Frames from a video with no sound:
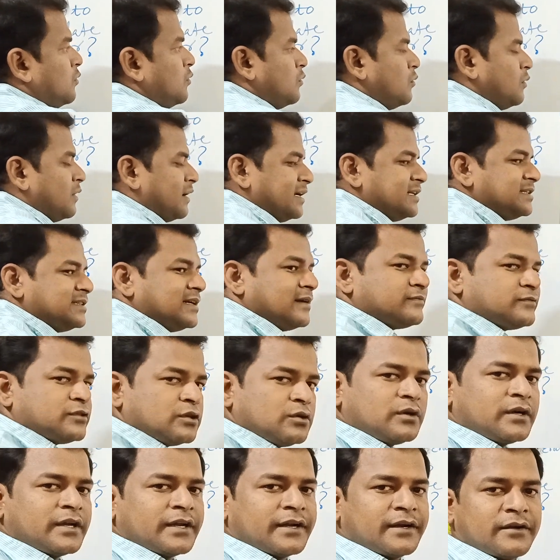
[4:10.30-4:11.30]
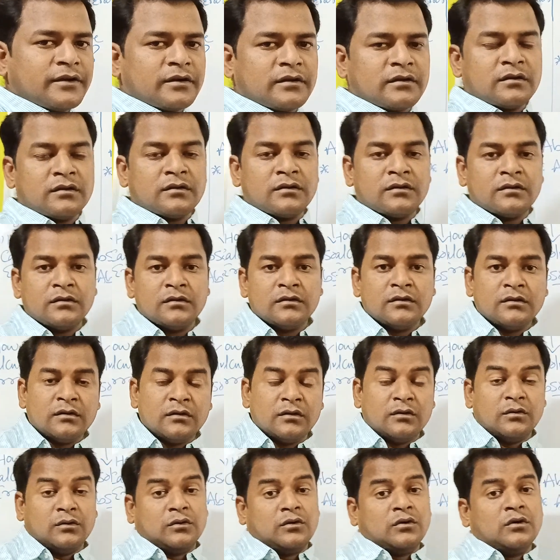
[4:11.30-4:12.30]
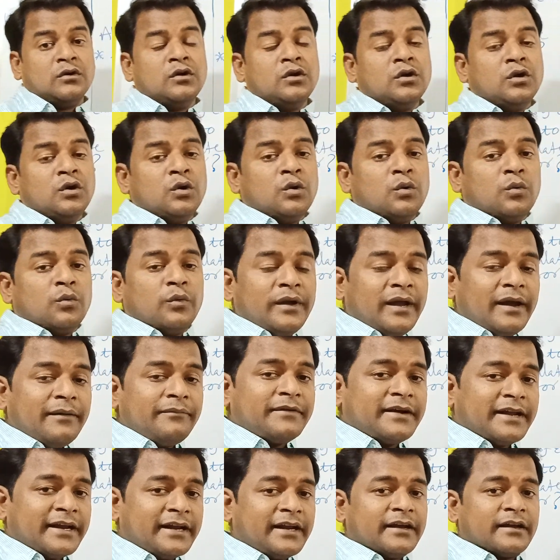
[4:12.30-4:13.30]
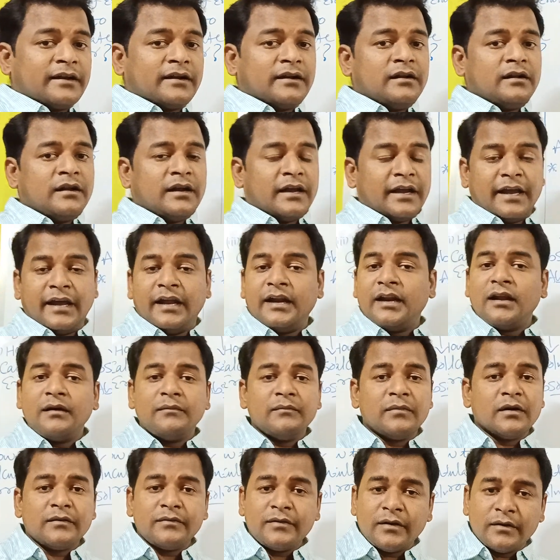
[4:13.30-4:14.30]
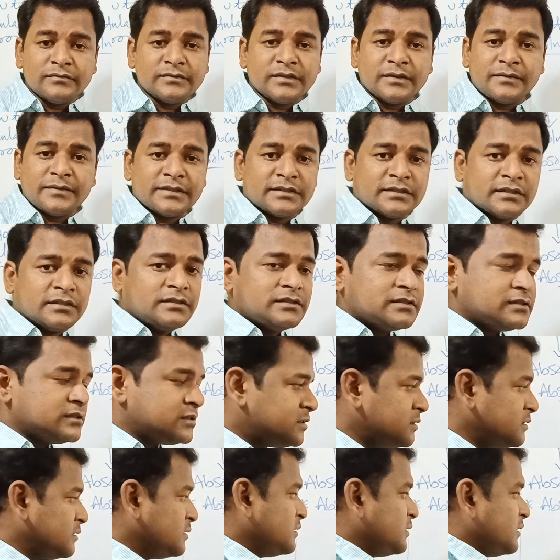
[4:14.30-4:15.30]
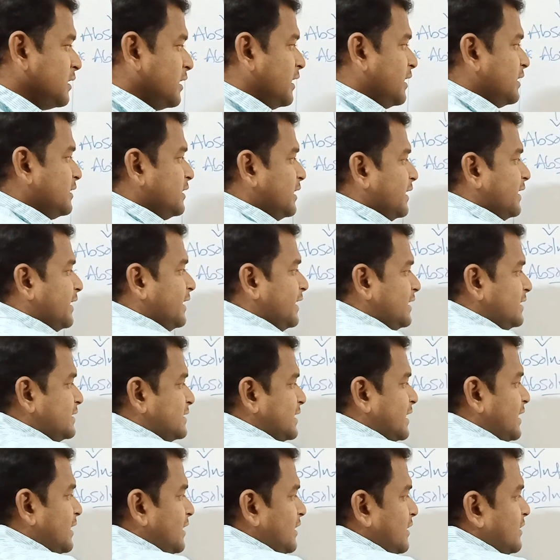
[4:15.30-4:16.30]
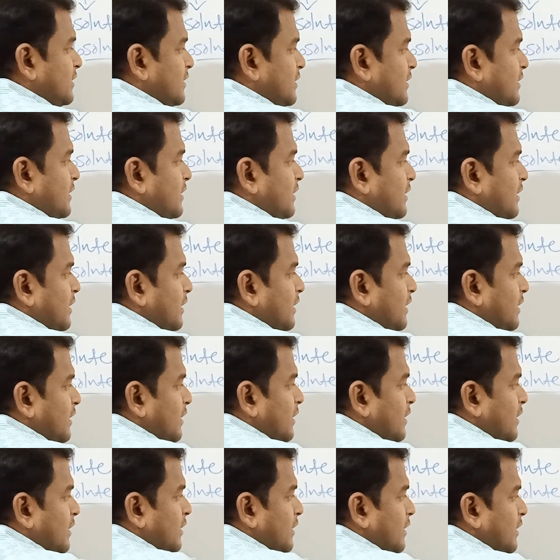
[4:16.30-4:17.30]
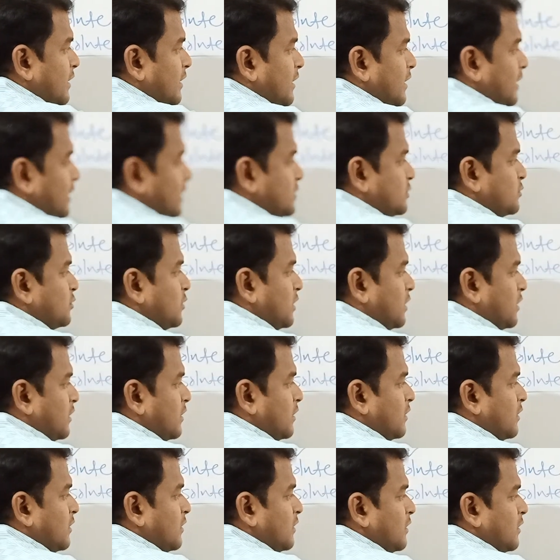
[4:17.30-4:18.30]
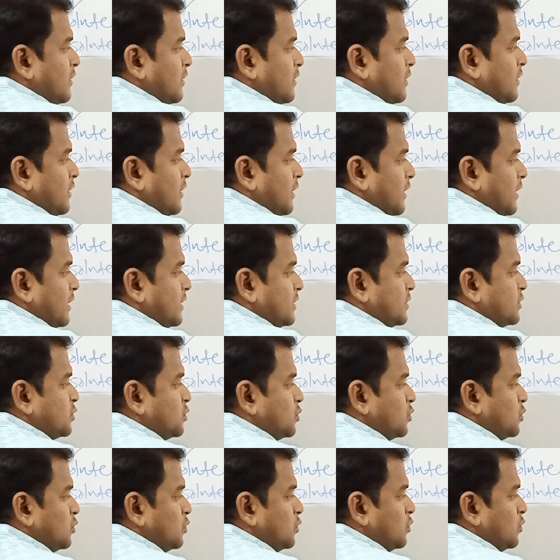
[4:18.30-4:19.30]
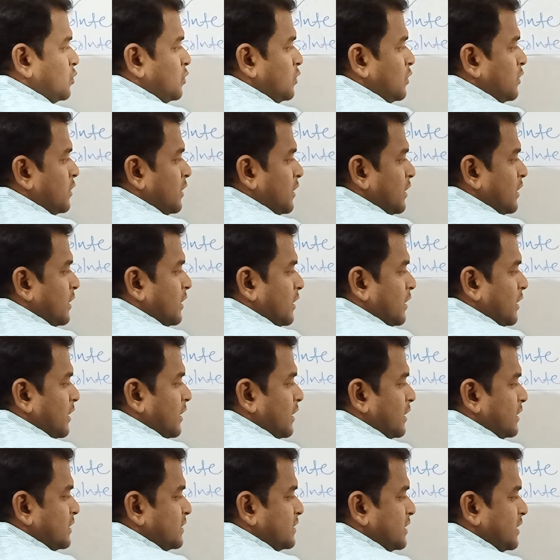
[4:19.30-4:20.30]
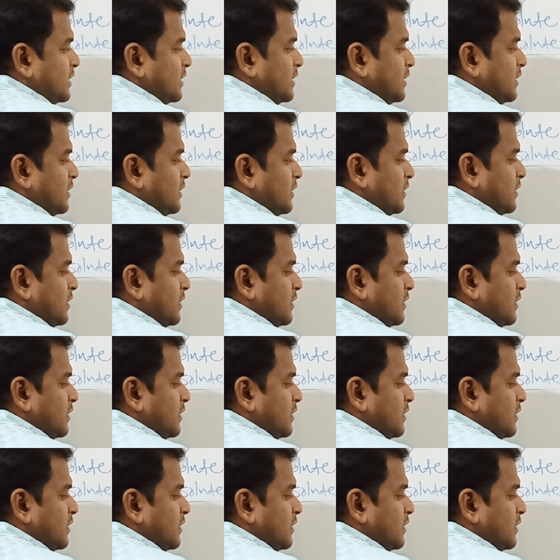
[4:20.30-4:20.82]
What is absolute error? Look, we have taken n number of observations and the readings are x1, x2, x3,